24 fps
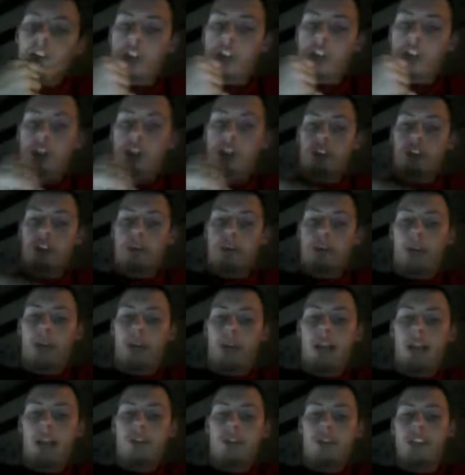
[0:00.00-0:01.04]
Chargers at
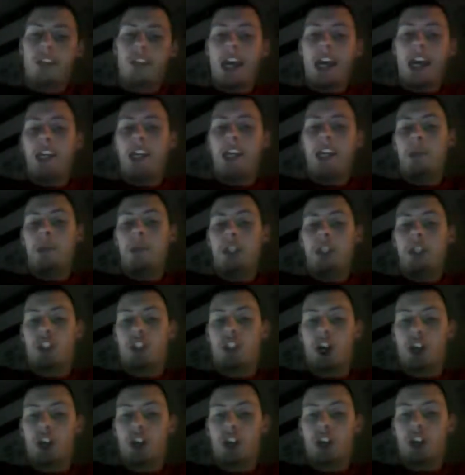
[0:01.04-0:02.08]
Browns, yeah, give me the
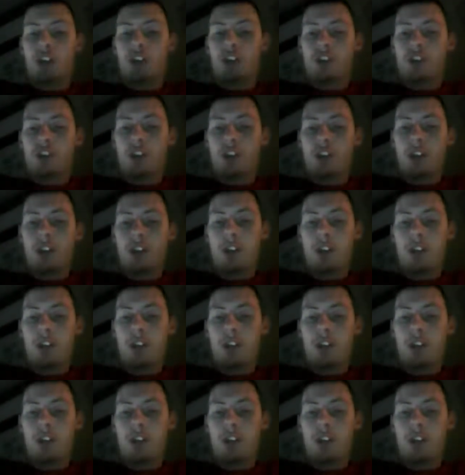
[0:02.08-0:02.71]
Chargers.